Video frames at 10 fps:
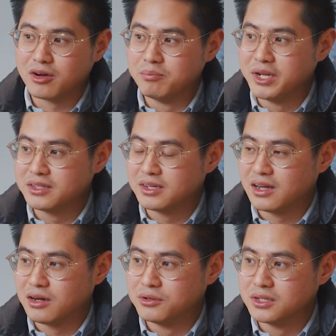completed
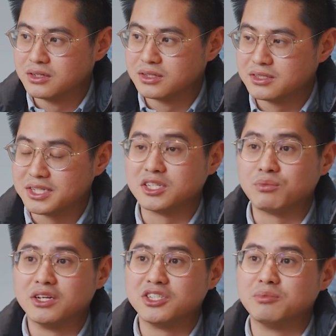our
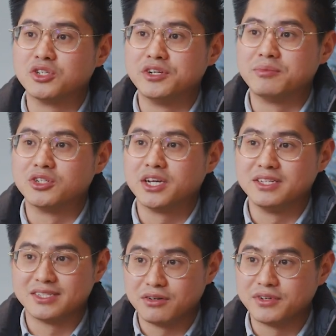661 Chapel Street project
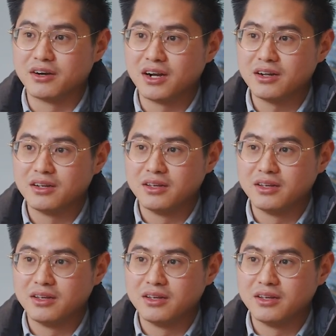in South Yarra